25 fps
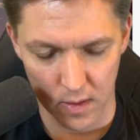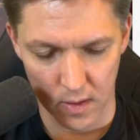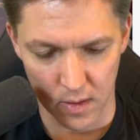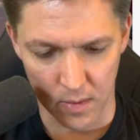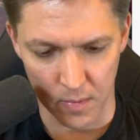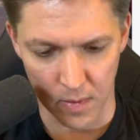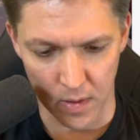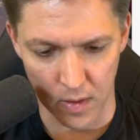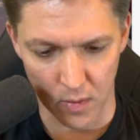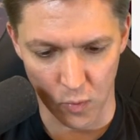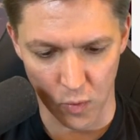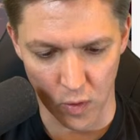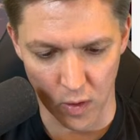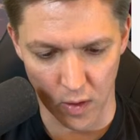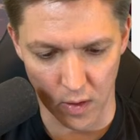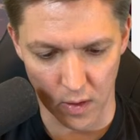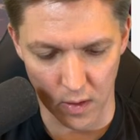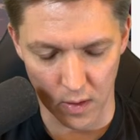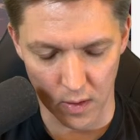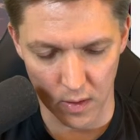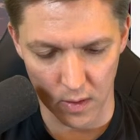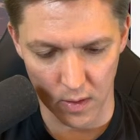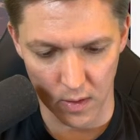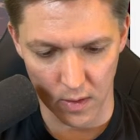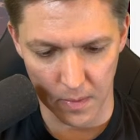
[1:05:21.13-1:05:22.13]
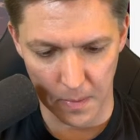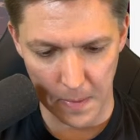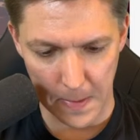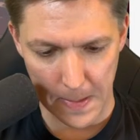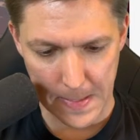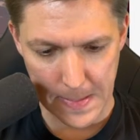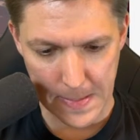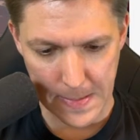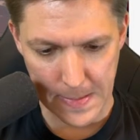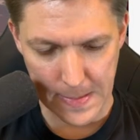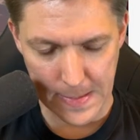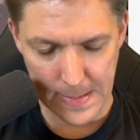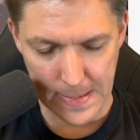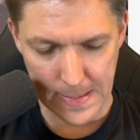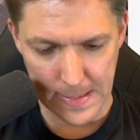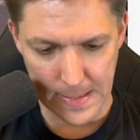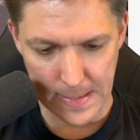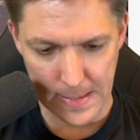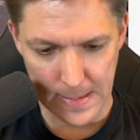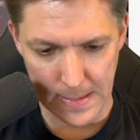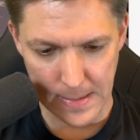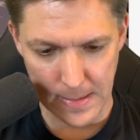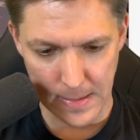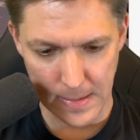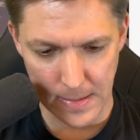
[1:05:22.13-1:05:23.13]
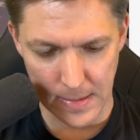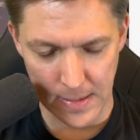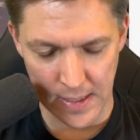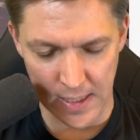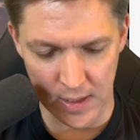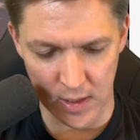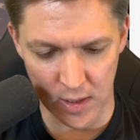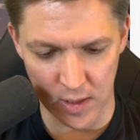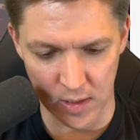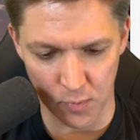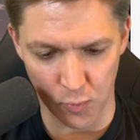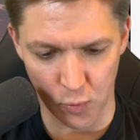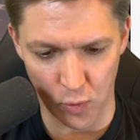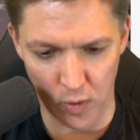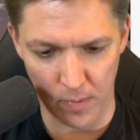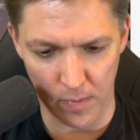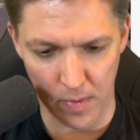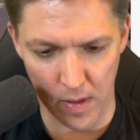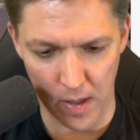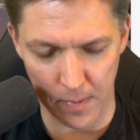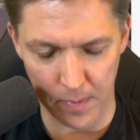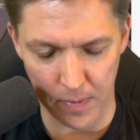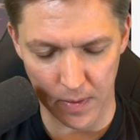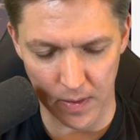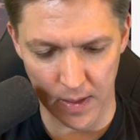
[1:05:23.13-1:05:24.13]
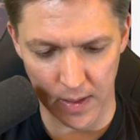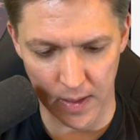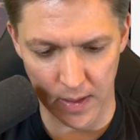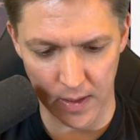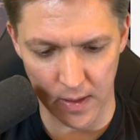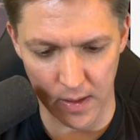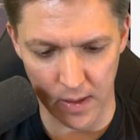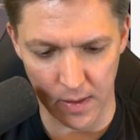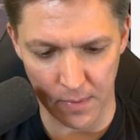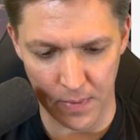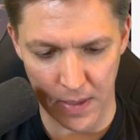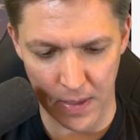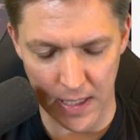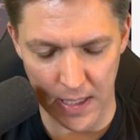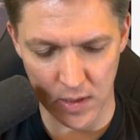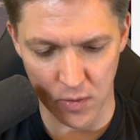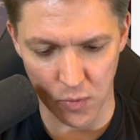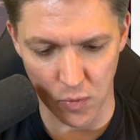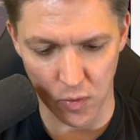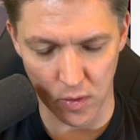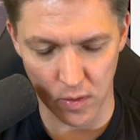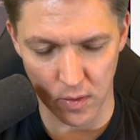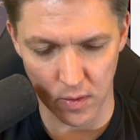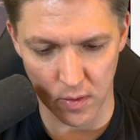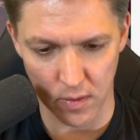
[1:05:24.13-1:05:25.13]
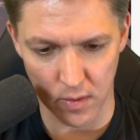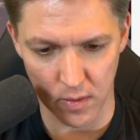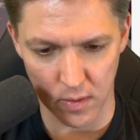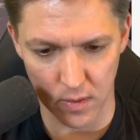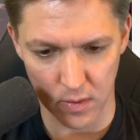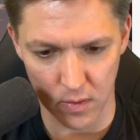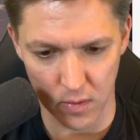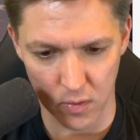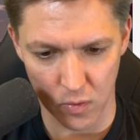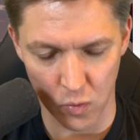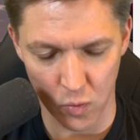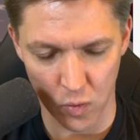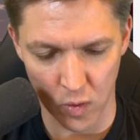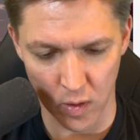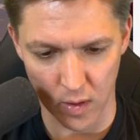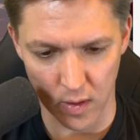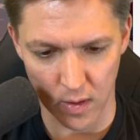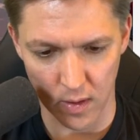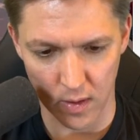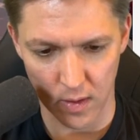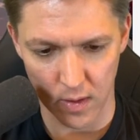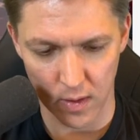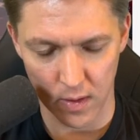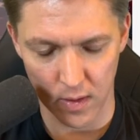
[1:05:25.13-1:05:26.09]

Come on, work. It just pre-populated a password. Work.